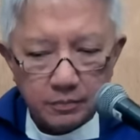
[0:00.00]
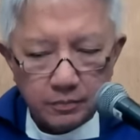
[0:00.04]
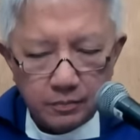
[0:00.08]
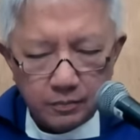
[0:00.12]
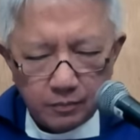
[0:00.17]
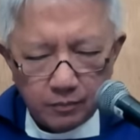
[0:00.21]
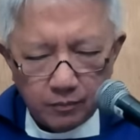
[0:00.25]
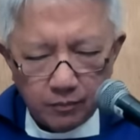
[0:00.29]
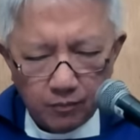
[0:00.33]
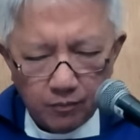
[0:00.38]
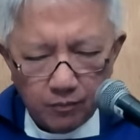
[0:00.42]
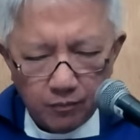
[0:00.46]

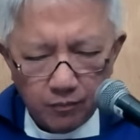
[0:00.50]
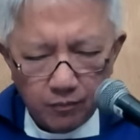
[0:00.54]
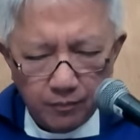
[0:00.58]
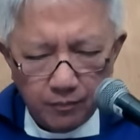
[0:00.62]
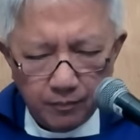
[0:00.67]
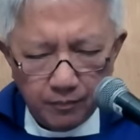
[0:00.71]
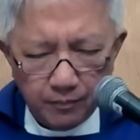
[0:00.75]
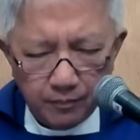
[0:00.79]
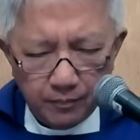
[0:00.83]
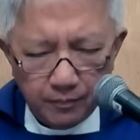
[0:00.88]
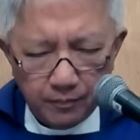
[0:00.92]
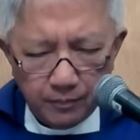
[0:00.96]

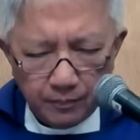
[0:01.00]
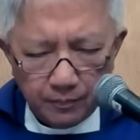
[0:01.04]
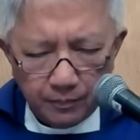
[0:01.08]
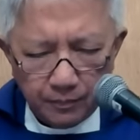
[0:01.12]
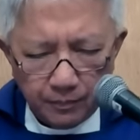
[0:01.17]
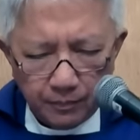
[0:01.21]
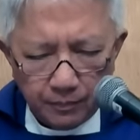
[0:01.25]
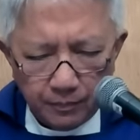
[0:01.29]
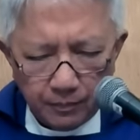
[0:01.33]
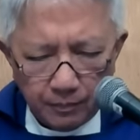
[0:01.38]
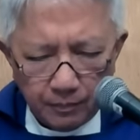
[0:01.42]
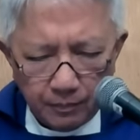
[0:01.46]

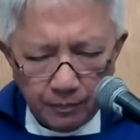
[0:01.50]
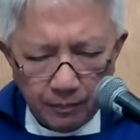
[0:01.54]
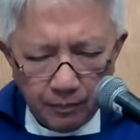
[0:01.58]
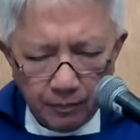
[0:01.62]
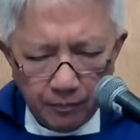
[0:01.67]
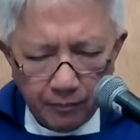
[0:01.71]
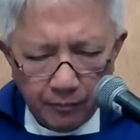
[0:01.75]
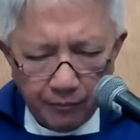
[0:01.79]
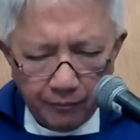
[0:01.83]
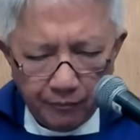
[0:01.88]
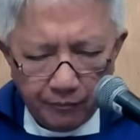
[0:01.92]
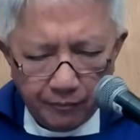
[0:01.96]

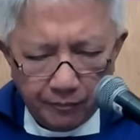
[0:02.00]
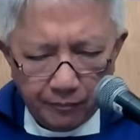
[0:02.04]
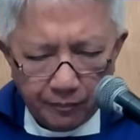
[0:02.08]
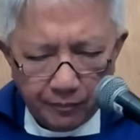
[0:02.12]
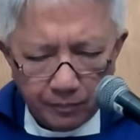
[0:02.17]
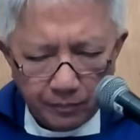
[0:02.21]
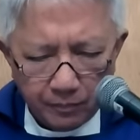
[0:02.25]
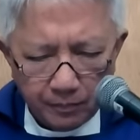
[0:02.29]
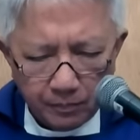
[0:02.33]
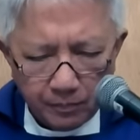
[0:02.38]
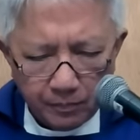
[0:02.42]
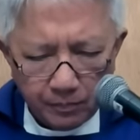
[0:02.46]

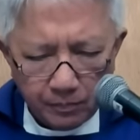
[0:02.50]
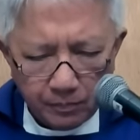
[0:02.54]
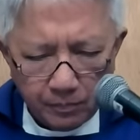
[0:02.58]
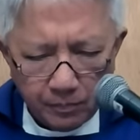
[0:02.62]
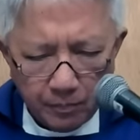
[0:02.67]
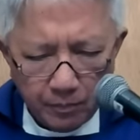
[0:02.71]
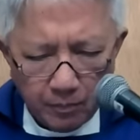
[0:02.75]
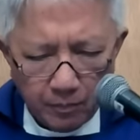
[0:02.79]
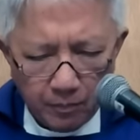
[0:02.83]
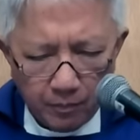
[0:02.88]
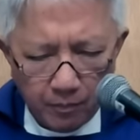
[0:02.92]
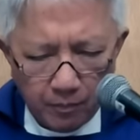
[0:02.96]

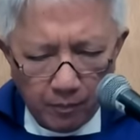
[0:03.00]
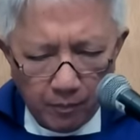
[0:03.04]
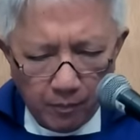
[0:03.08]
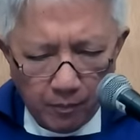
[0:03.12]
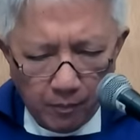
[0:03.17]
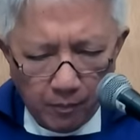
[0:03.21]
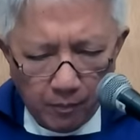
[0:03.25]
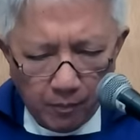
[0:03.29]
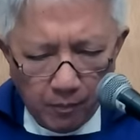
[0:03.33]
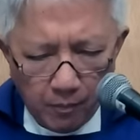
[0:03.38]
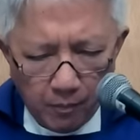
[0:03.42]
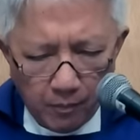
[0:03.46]

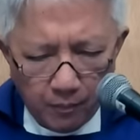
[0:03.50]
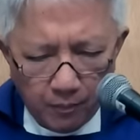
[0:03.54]
No one is speaking in this clip.